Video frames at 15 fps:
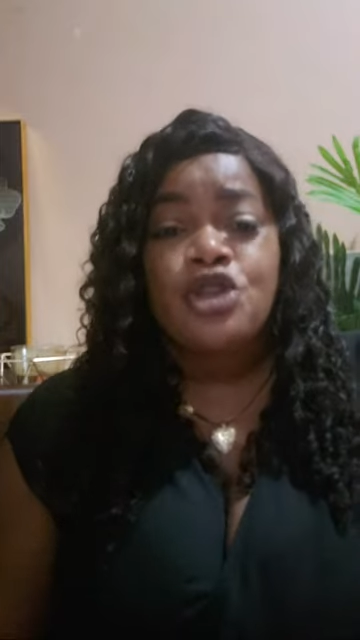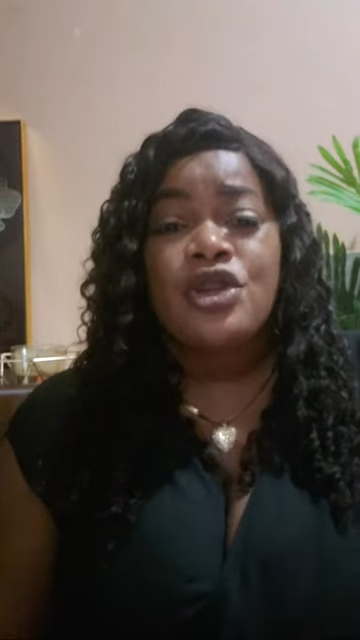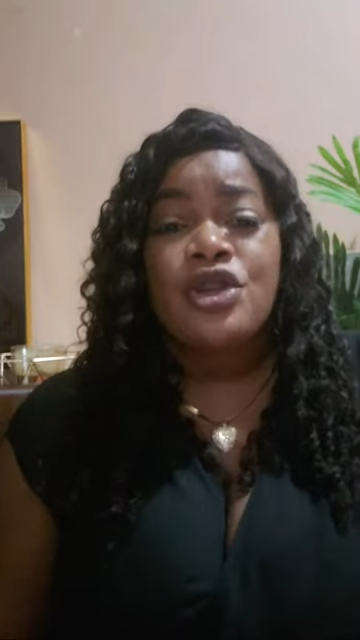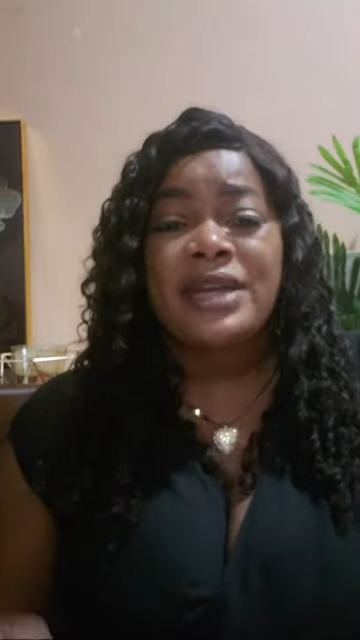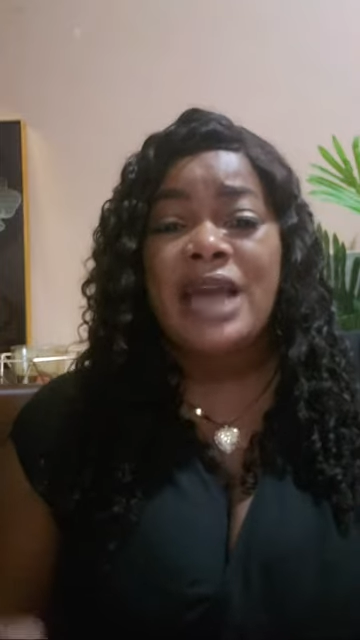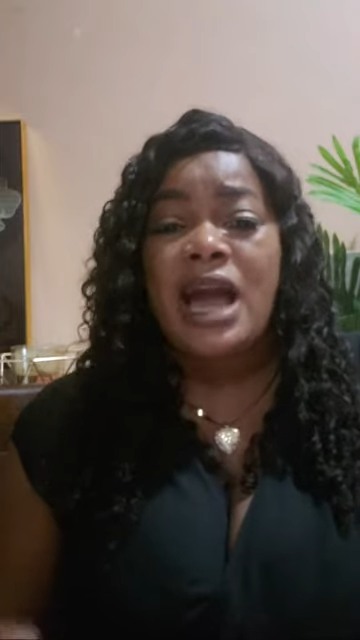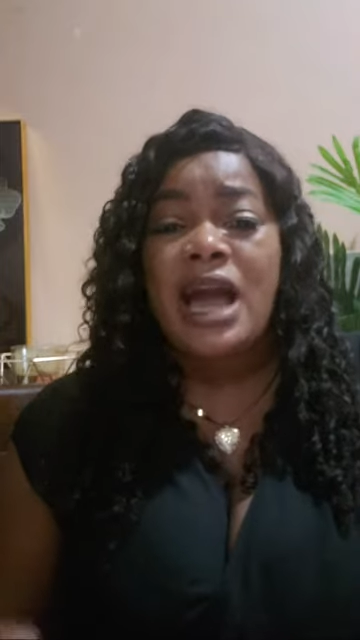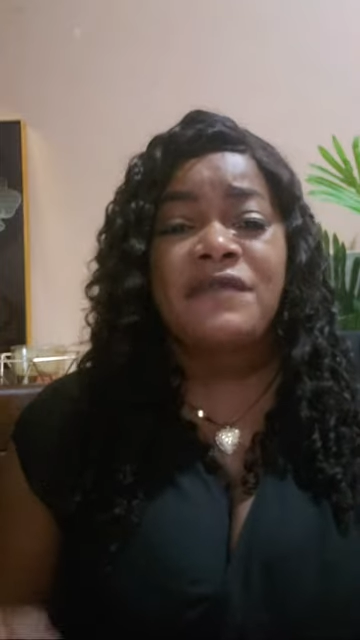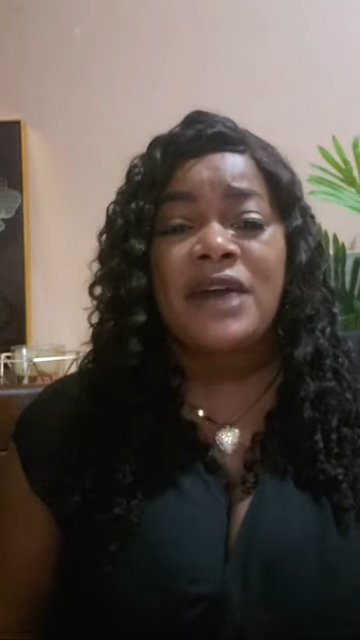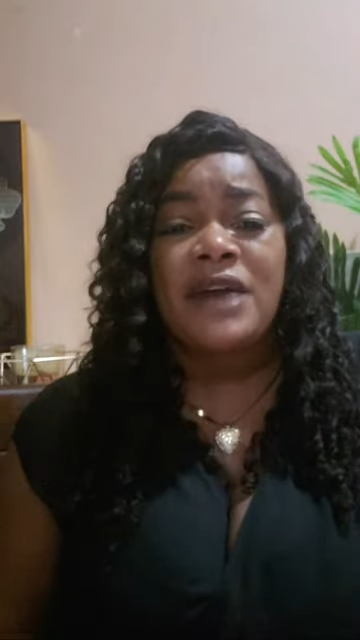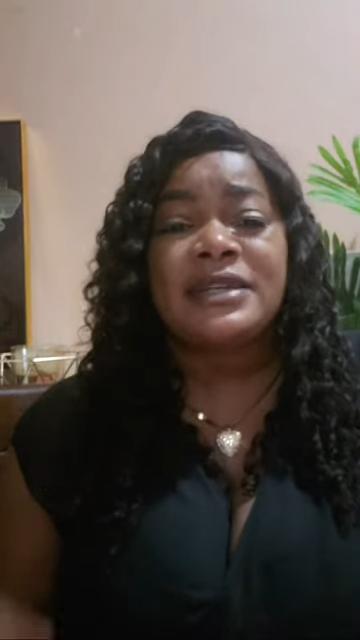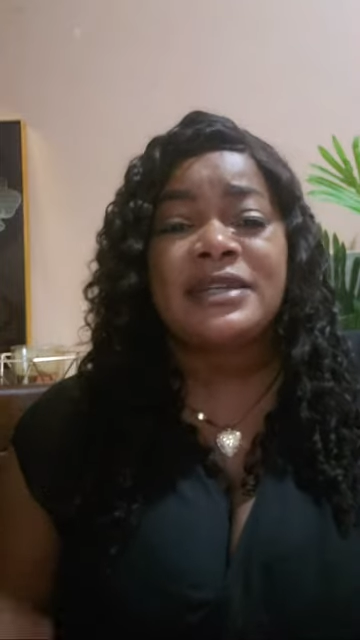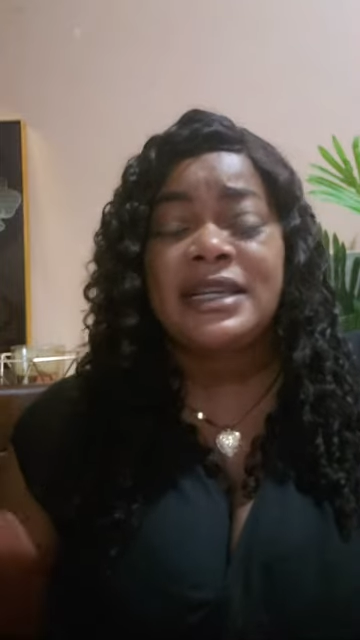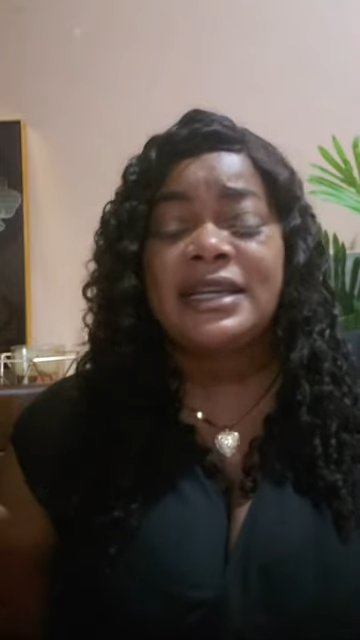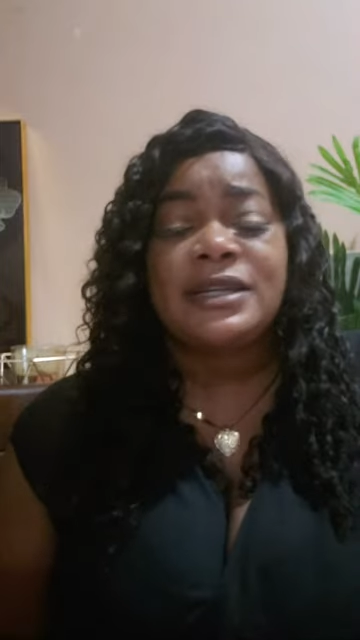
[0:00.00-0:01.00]
you can have
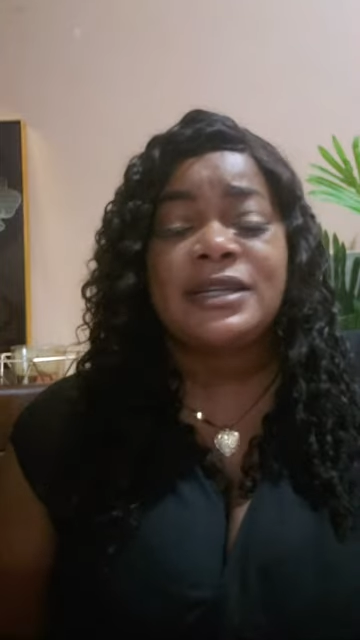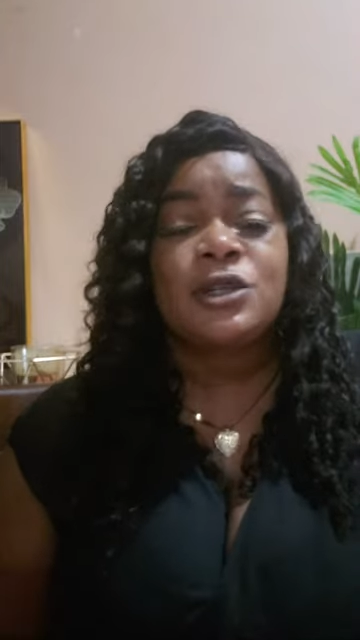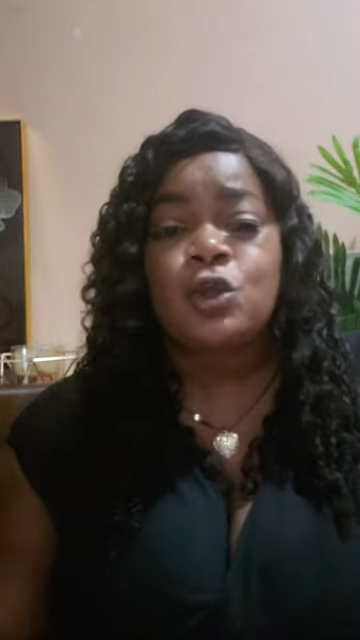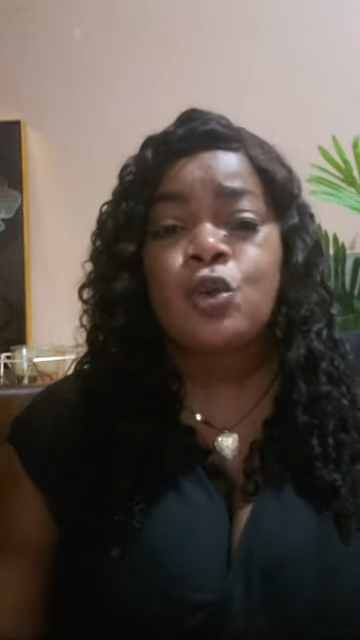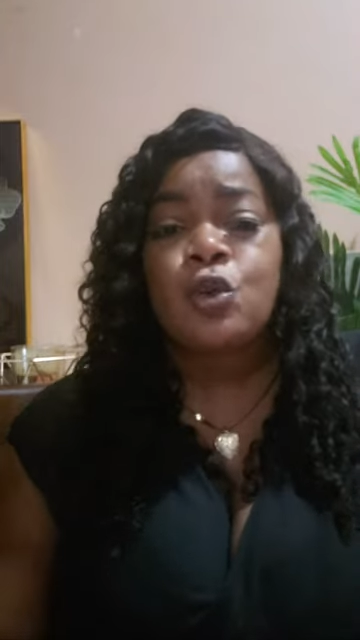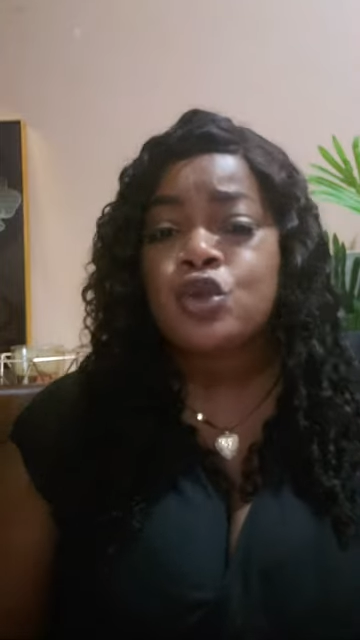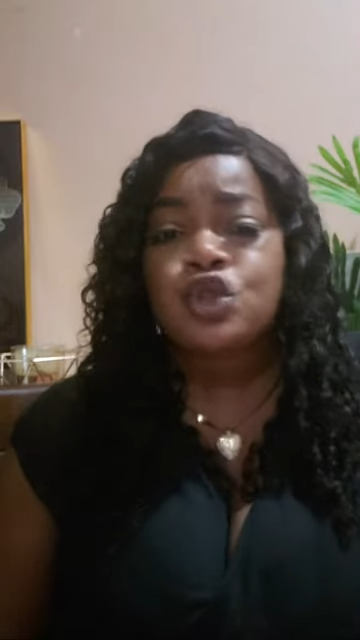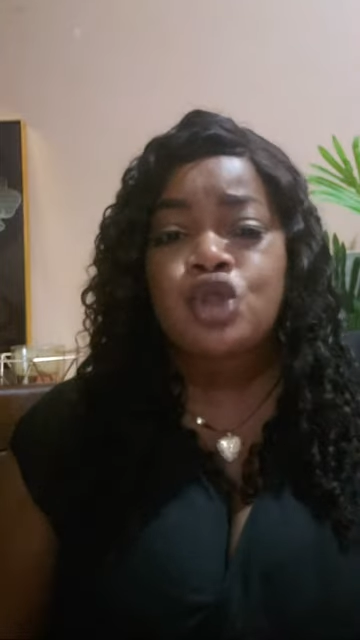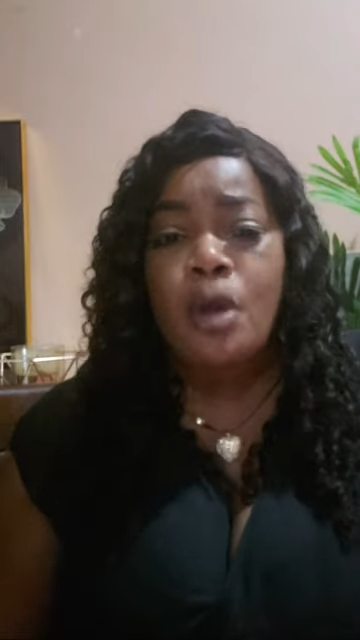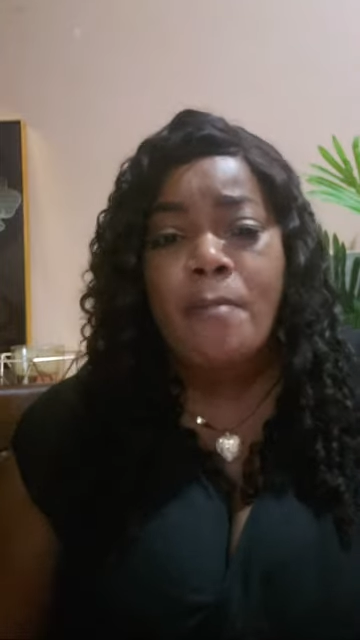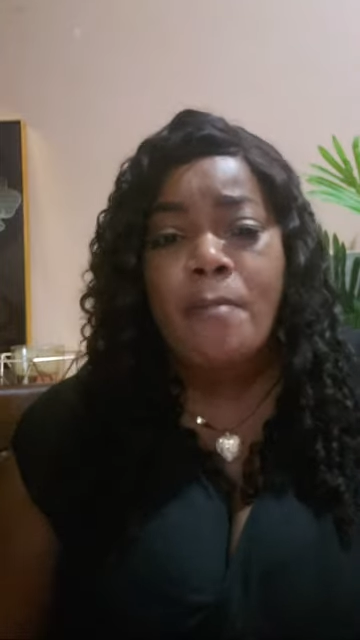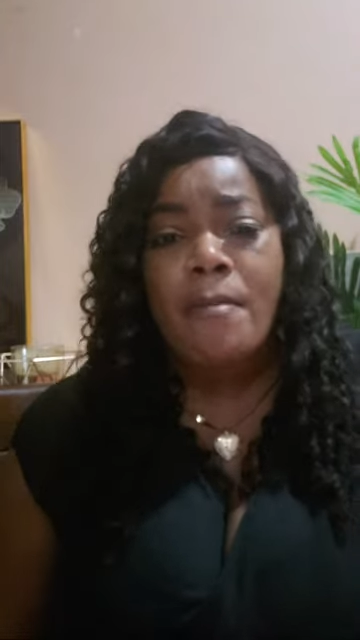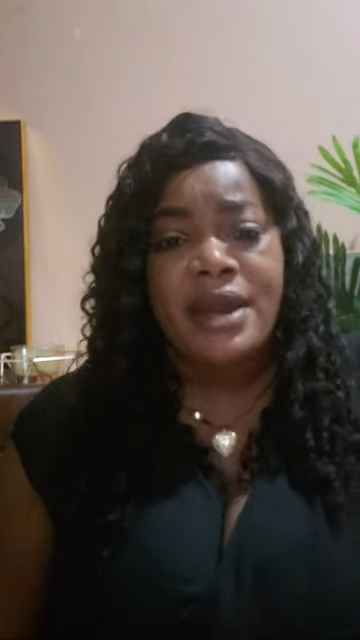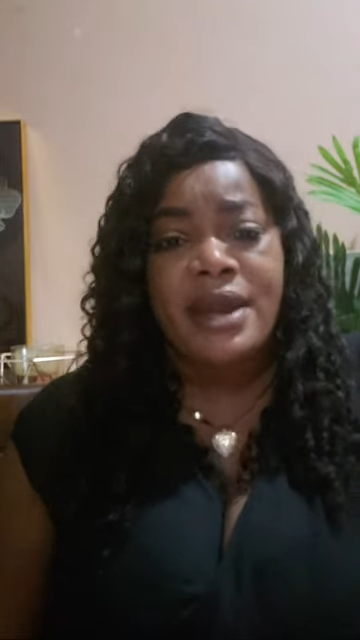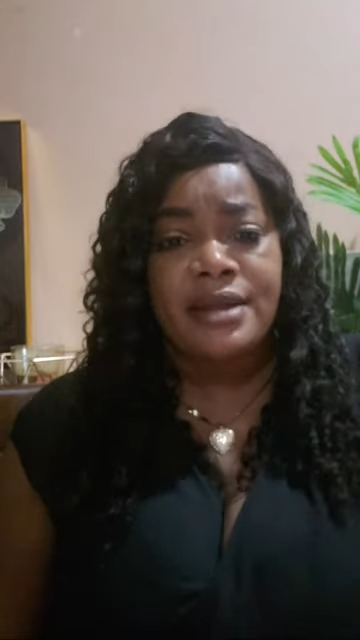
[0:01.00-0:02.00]
at least two
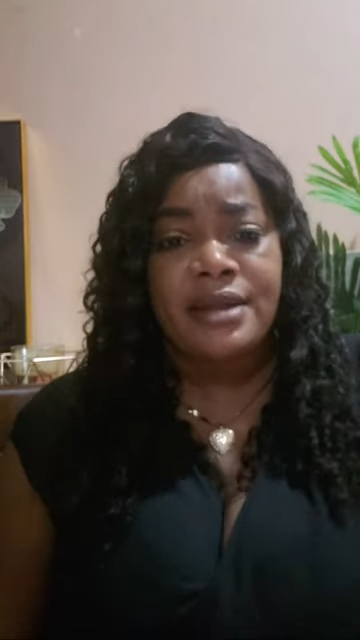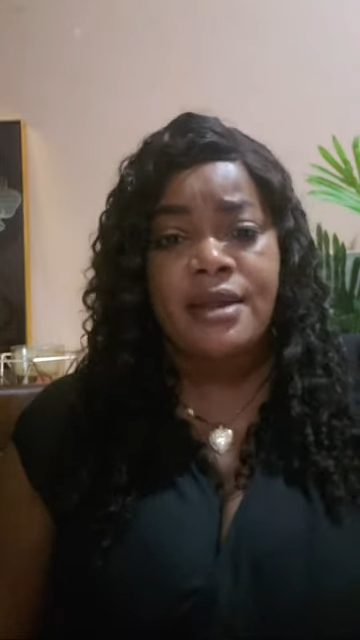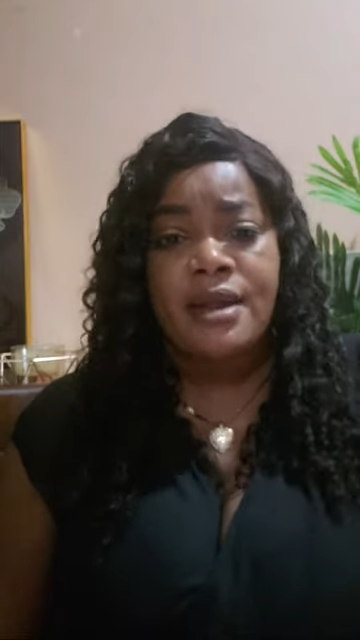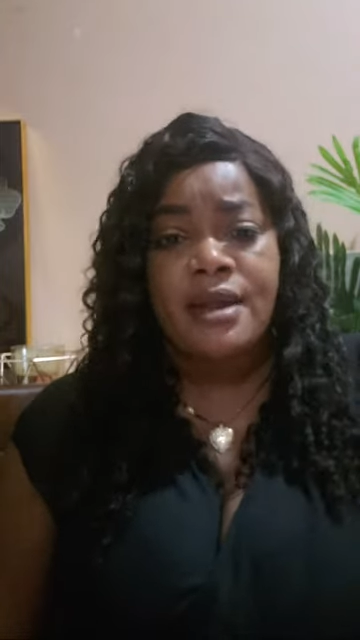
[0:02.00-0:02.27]
somebody